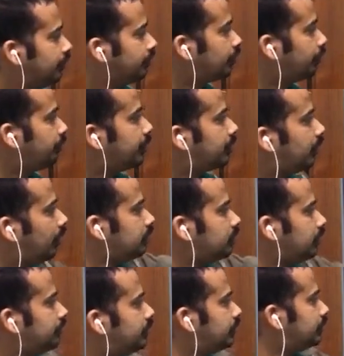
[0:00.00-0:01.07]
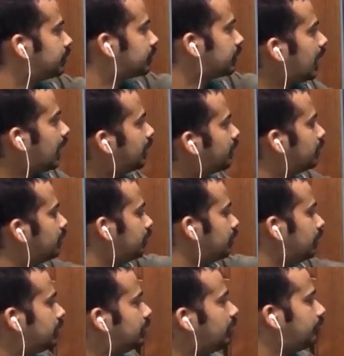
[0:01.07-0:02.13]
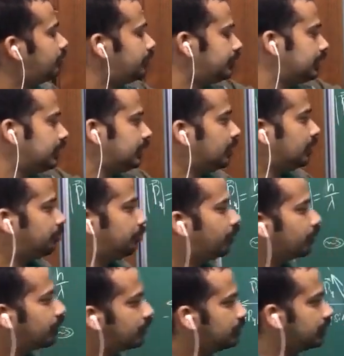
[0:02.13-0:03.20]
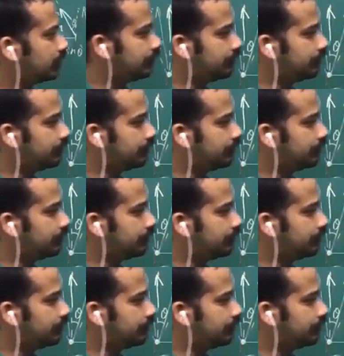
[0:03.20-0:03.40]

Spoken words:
So because of this scattering of the photon in a